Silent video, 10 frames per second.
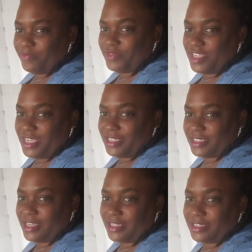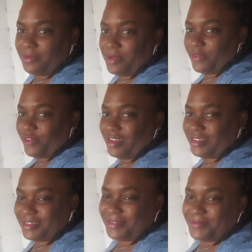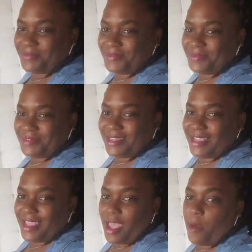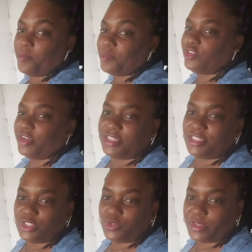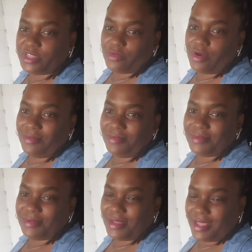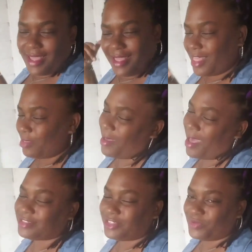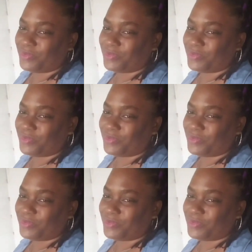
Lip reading: Jeans cut up in front. I'm gonna try to switch it wrong and I'll be back to you.